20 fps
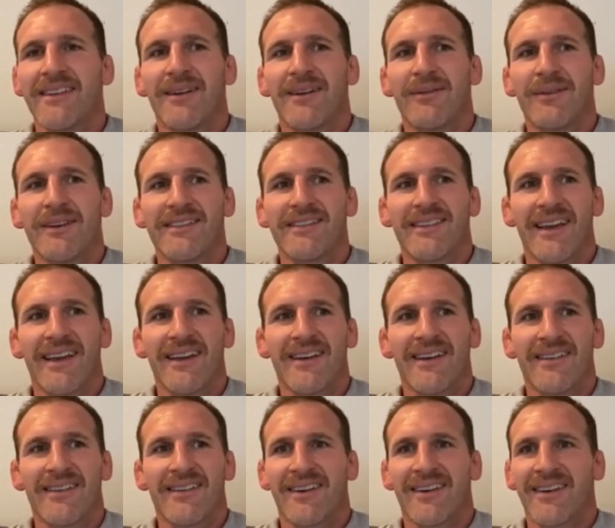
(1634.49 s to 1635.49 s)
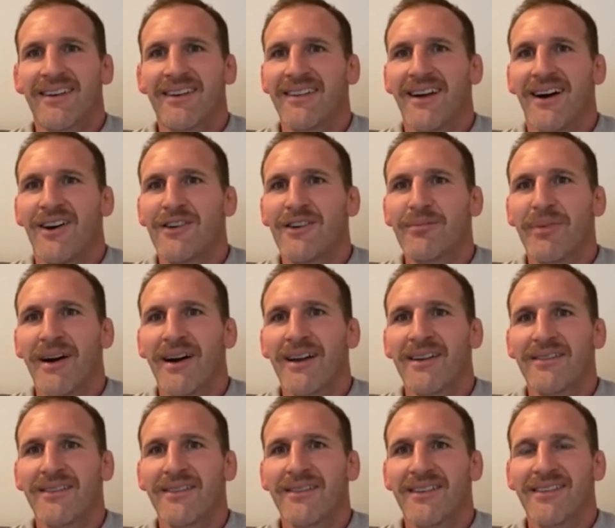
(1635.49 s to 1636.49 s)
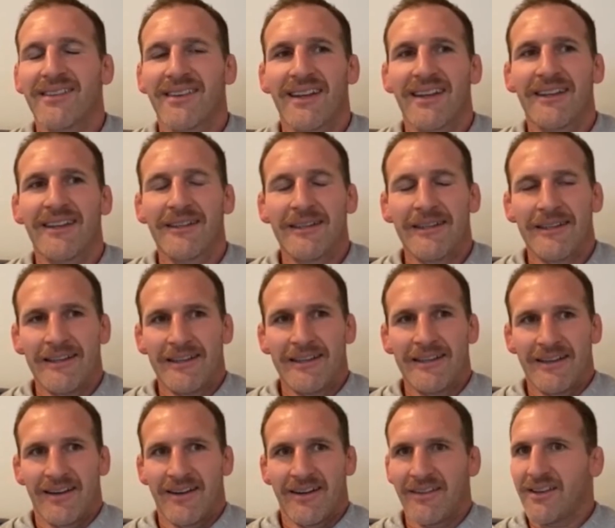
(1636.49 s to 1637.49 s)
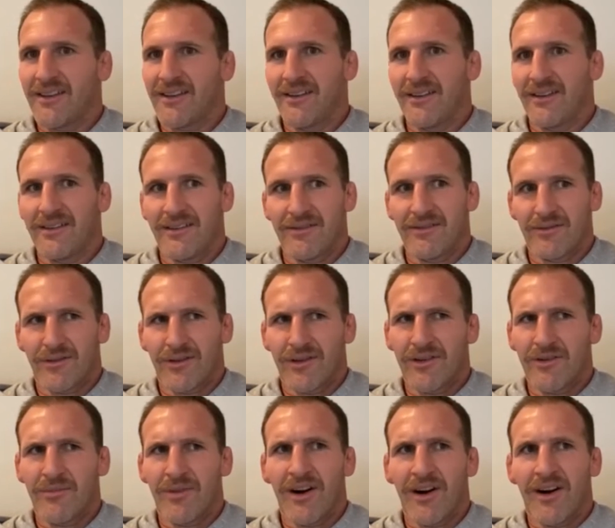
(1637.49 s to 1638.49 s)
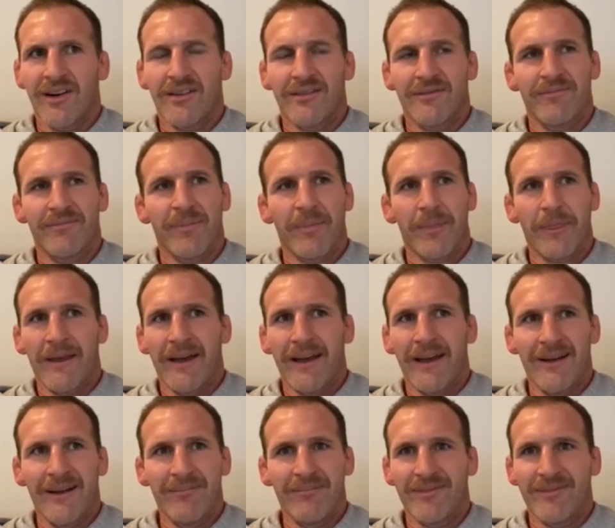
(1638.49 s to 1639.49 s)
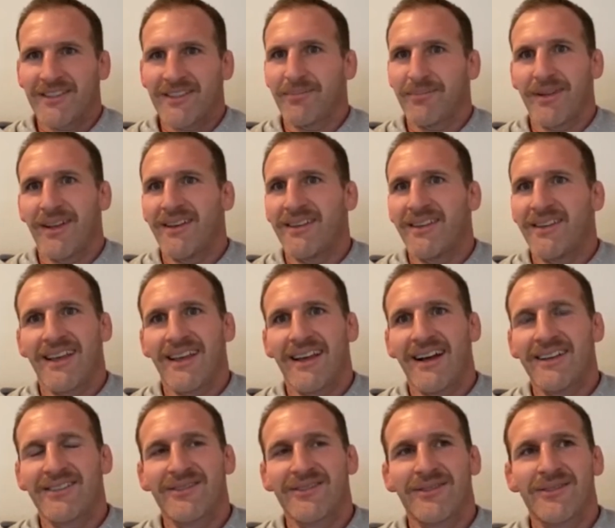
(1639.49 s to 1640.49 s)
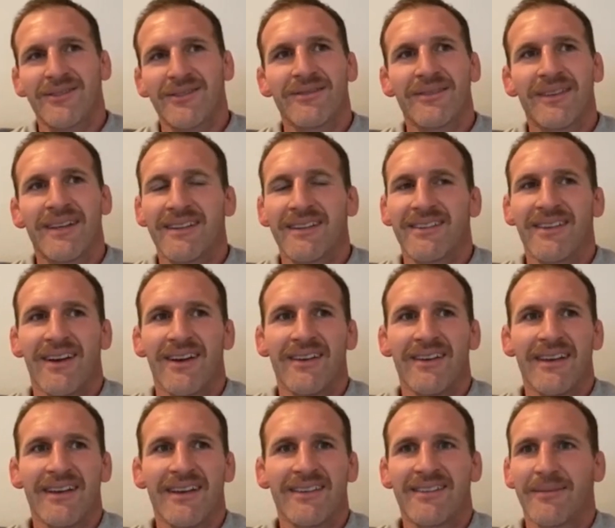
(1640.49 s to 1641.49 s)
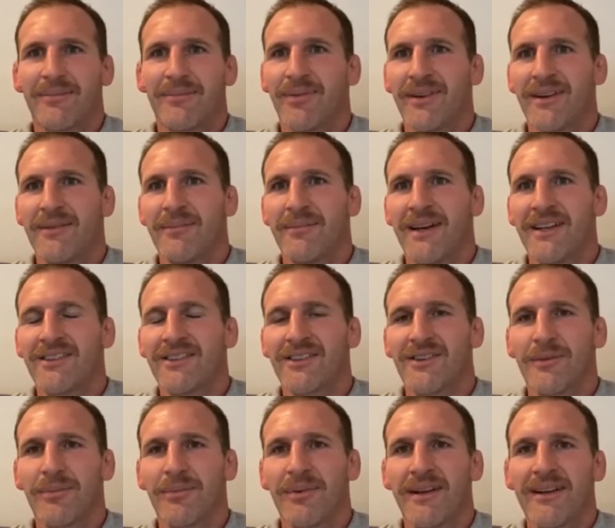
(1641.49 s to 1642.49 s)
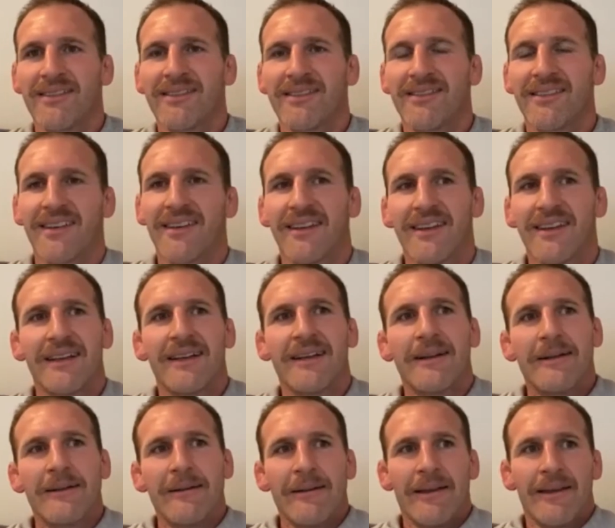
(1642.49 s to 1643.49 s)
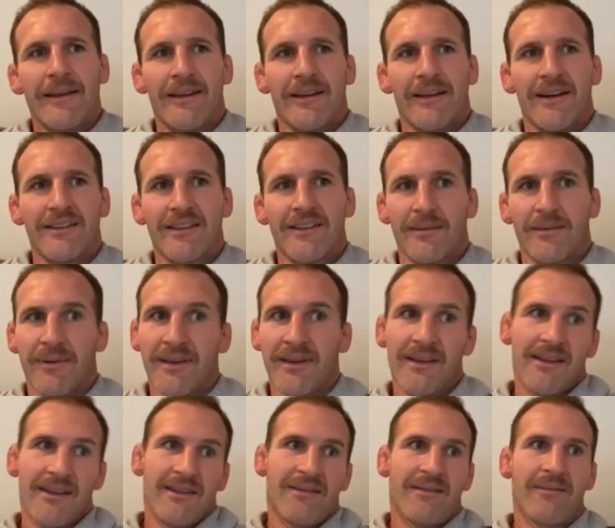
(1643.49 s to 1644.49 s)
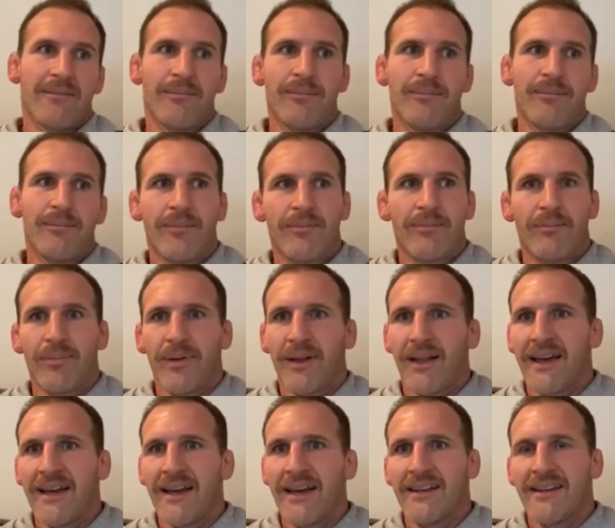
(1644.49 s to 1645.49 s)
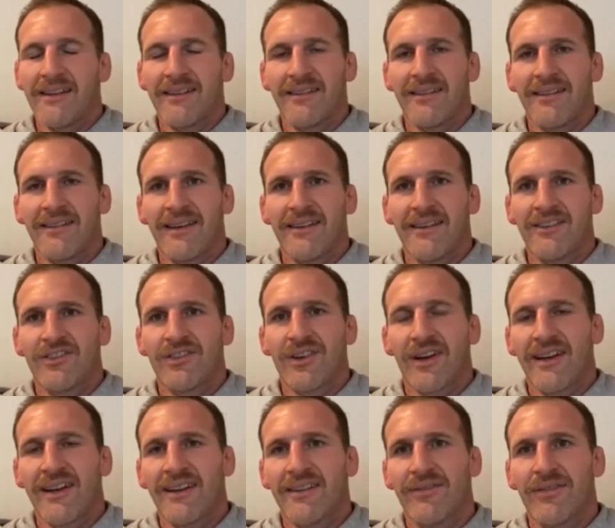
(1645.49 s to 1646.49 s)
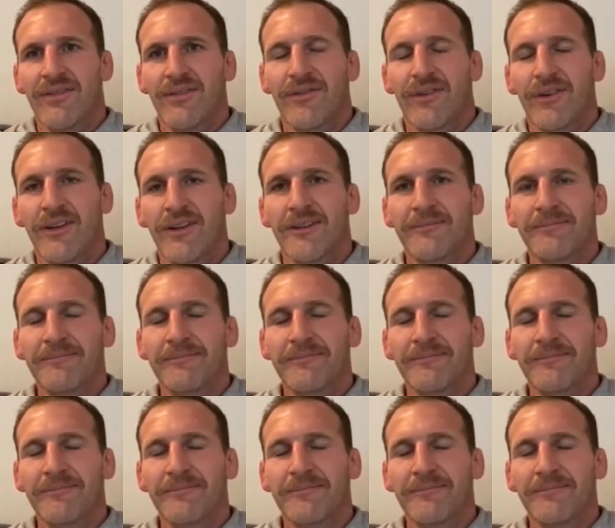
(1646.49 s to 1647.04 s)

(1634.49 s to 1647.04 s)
Like we stay on kind of the old part of the city on the Royal Mile, just below the castle. And so, it's a pretty magical place to be playing and training for footy.